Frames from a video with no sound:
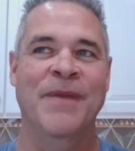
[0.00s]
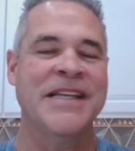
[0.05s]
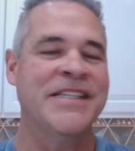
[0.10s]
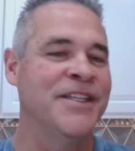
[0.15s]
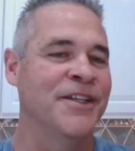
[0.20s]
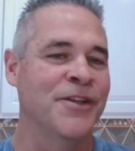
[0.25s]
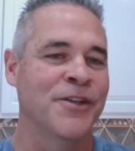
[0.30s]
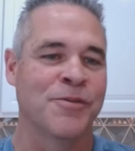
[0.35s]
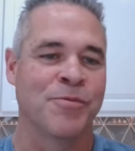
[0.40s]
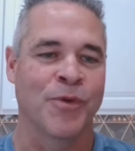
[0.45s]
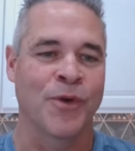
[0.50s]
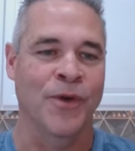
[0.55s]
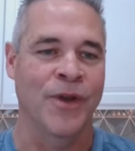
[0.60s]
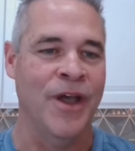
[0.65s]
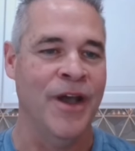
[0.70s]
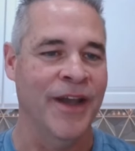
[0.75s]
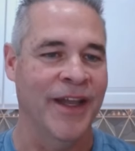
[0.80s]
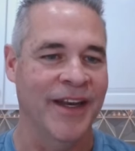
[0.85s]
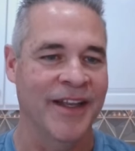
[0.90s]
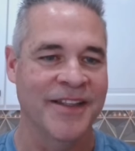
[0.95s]
basically just
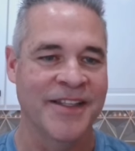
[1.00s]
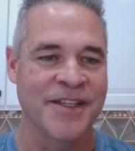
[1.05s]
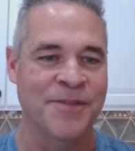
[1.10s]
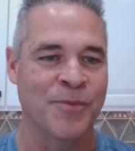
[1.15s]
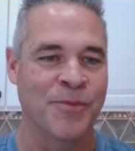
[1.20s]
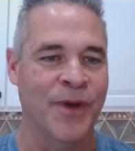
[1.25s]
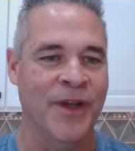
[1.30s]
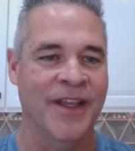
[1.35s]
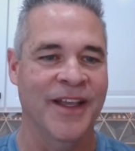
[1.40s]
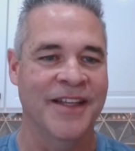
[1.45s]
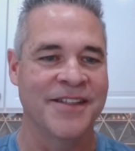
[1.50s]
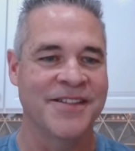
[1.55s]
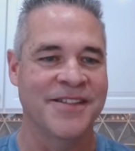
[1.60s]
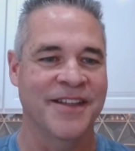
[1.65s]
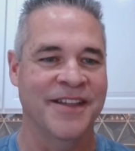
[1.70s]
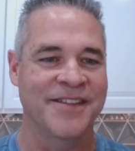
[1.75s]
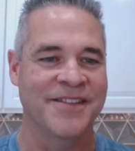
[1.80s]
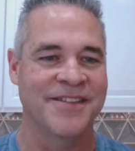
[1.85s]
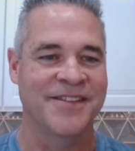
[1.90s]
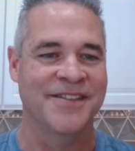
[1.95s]
prolonging it at this point,
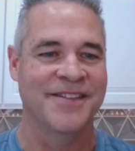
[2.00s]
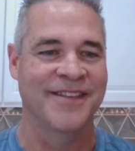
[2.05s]
it's